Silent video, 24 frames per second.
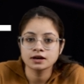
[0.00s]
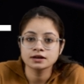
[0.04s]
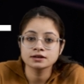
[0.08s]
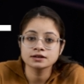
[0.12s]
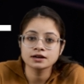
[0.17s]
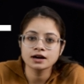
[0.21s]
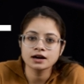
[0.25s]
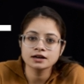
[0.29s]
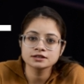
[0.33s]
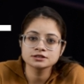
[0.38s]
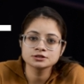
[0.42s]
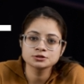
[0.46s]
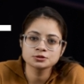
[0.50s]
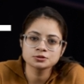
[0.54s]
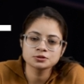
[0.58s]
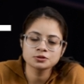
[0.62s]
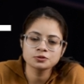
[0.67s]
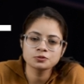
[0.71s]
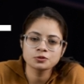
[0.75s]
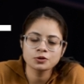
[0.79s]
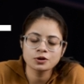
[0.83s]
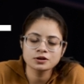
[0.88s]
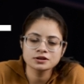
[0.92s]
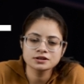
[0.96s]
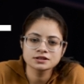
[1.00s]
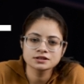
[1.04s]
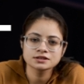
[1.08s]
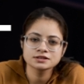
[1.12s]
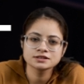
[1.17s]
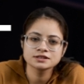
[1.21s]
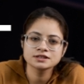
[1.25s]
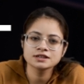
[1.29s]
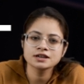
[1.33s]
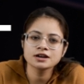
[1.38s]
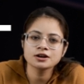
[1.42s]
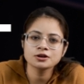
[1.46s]
And guys, you know what?
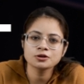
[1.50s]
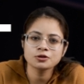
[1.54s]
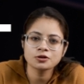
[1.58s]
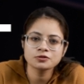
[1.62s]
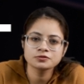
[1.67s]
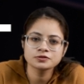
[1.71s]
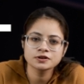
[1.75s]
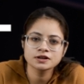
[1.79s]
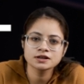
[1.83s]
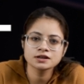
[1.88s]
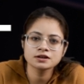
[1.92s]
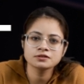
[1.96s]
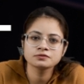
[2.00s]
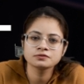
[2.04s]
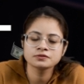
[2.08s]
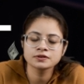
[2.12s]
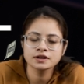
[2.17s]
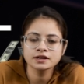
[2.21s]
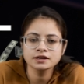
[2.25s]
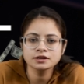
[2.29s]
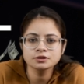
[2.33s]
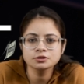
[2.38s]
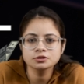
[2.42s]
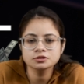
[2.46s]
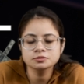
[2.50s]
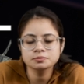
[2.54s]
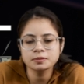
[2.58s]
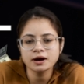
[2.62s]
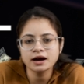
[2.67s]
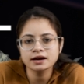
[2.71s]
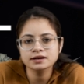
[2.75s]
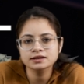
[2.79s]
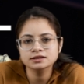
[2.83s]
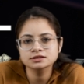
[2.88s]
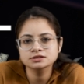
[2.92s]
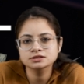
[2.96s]
They are offering a very good
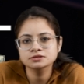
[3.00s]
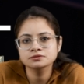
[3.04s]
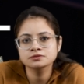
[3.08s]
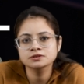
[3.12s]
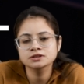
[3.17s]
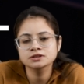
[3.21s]
package